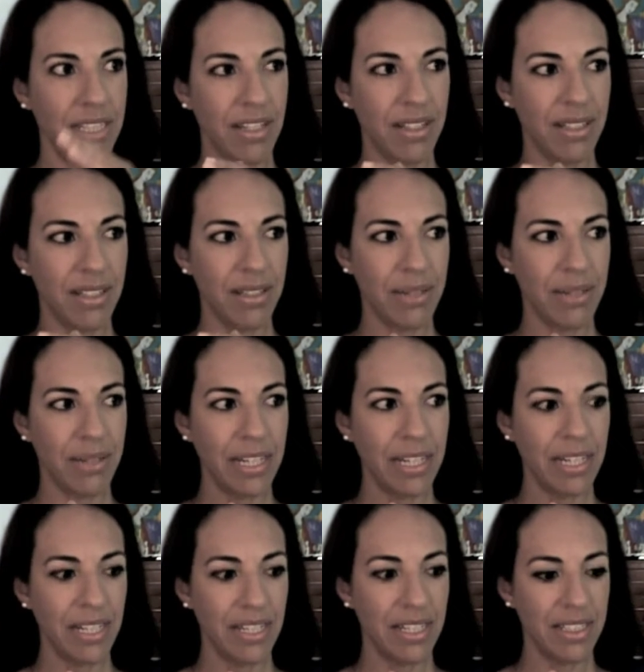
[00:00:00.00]
all the
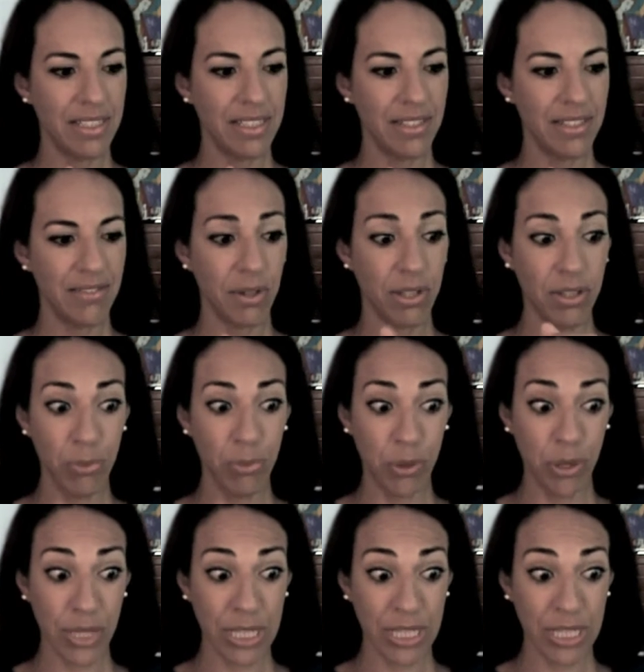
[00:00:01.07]
way to 4
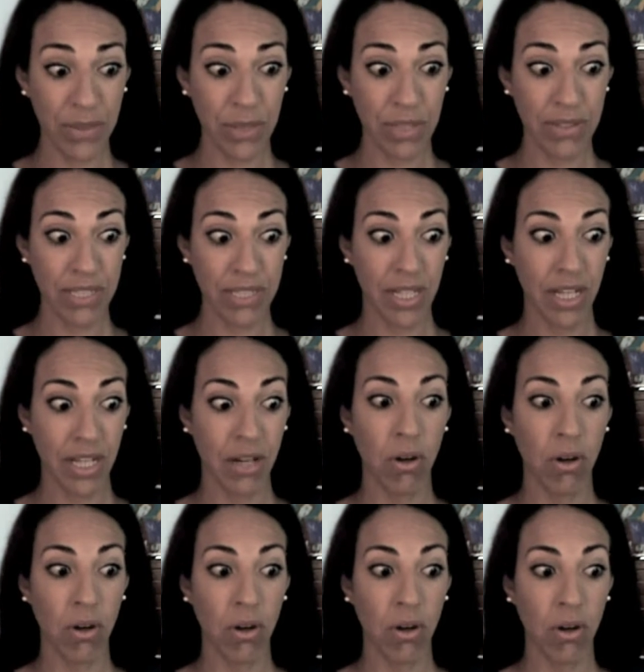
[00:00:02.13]
a.m. when I was like,
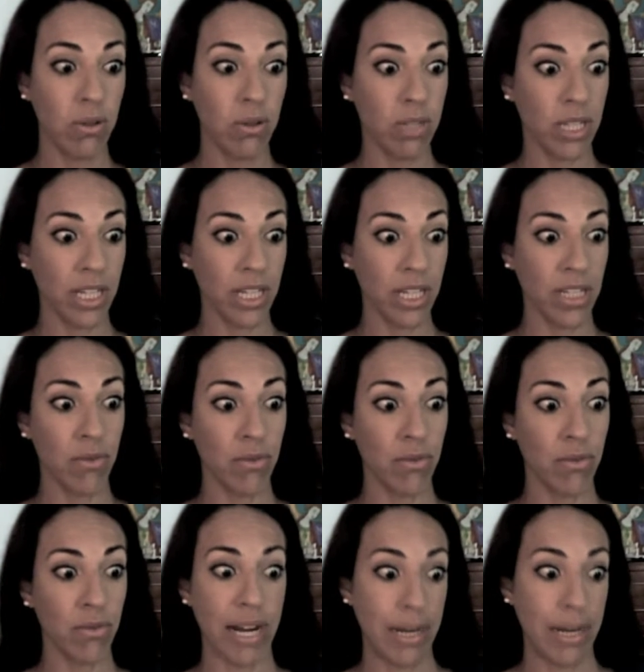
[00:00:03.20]
holy
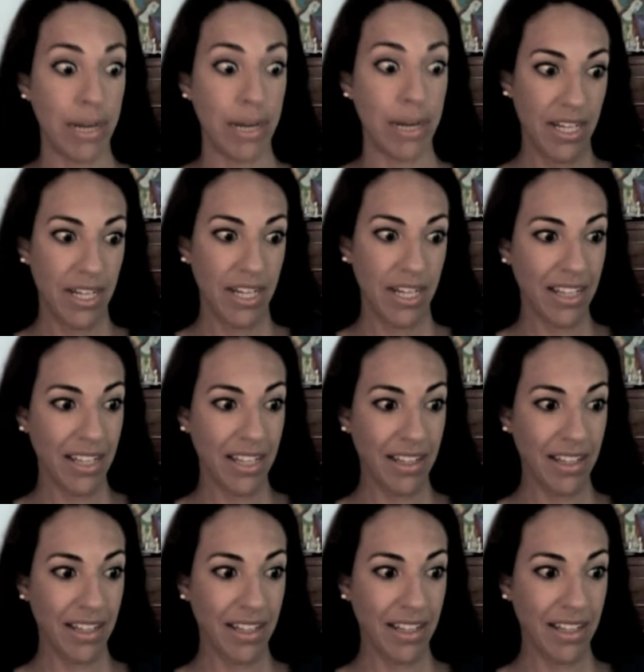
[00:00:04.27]
crap.
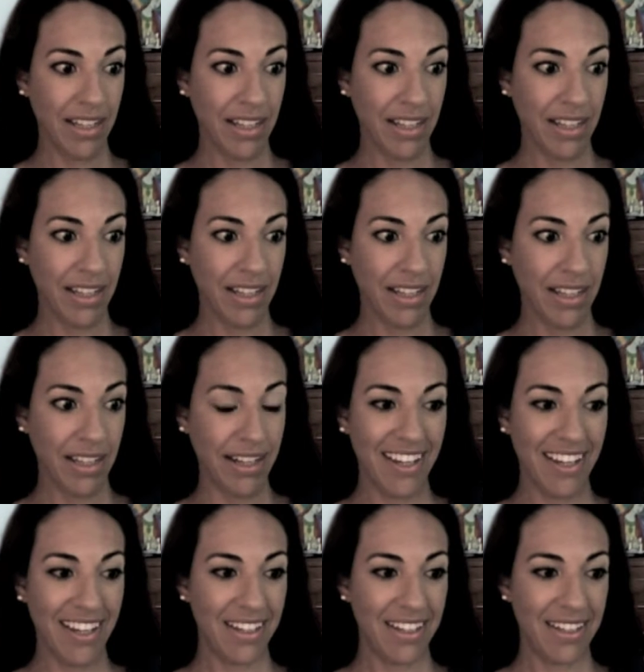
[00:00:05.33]
And
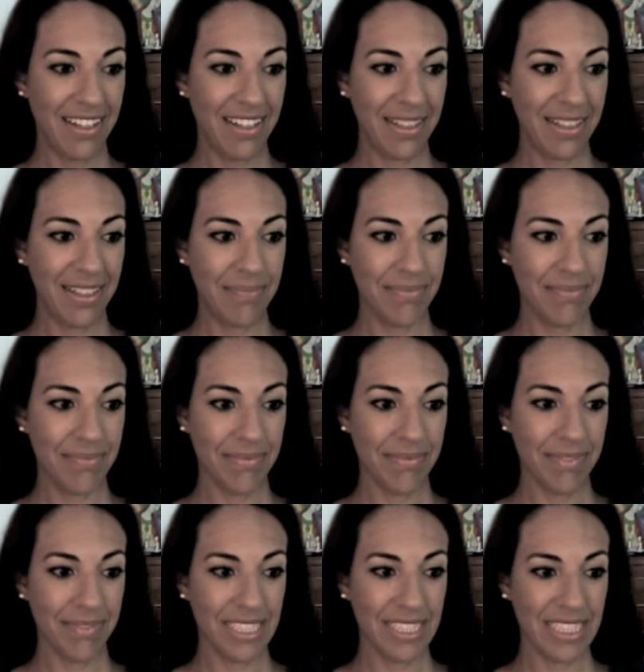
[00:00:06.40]
then
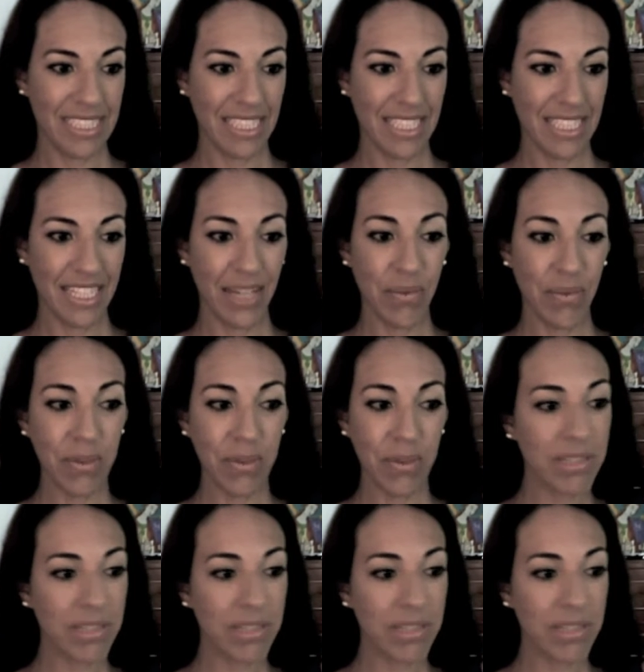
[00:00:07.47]
he
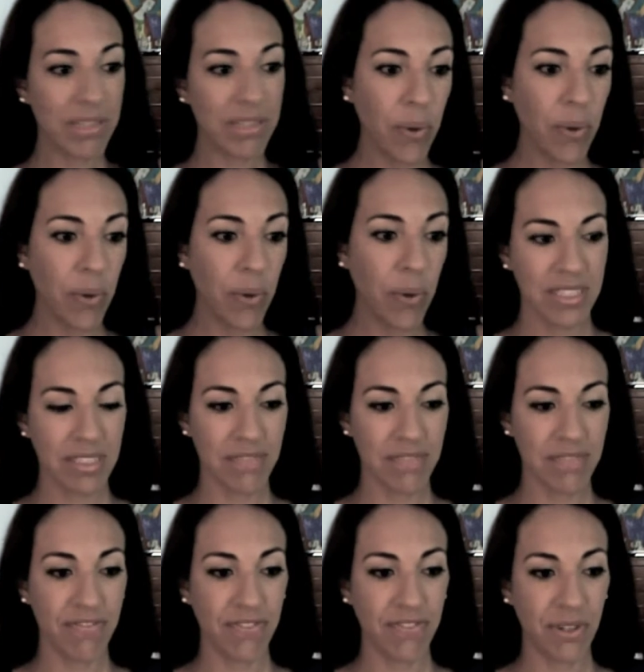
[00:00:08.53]
wasn't born until
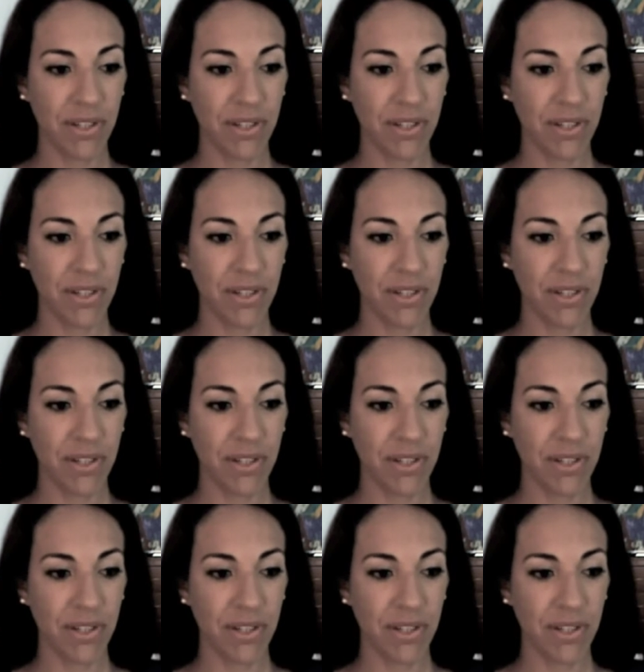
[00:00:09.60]
4